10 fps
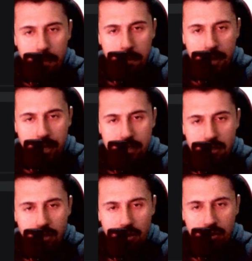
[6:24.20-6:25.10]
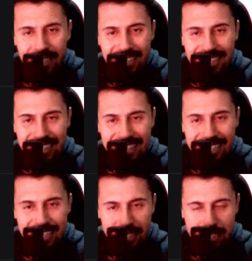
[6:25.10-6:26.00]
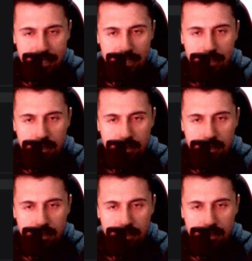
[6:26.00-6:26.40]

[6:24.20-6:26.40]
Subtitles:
based on this.